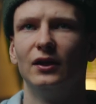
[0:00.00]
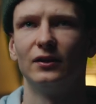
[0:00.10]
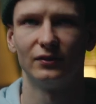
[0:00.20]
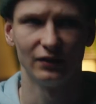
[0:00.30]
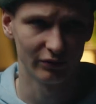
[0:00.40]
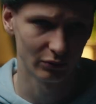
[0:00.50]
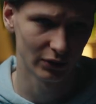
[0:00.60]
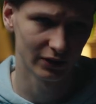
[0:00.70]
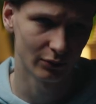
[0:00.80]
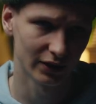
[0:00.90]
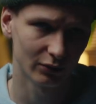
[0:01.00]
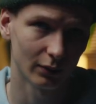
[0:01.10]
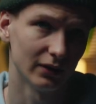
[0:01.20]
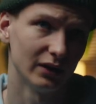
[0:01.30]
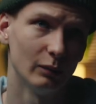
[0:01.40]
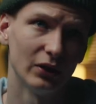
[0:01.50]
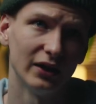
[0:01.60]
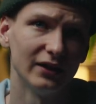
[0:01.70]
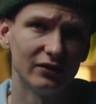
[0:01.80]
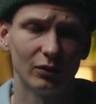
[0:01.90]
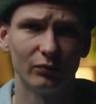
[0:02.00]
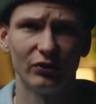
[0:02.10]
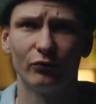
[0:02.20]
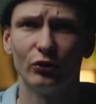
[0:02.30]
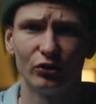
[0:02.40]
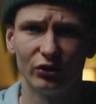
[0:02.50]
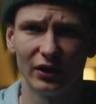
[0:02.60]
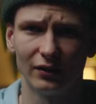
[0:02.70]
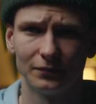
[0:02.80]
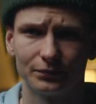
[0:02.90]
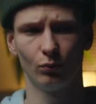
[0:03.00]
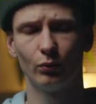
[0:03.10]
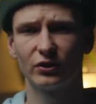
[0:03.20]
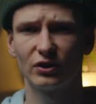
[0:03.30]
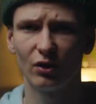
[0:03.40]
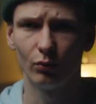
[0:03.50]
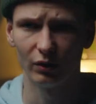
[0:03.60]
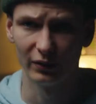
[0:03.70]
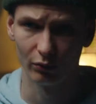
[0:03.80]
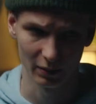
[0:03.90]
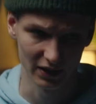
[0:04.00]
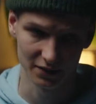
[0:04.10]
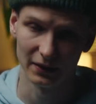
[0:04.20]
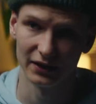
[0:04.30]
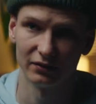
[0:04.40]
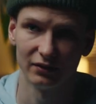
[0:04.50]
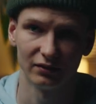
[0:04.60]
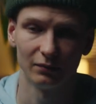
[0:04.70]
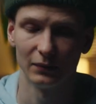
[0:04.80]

It's never really great quality, but I needed something versatile, which now will be replaced by this system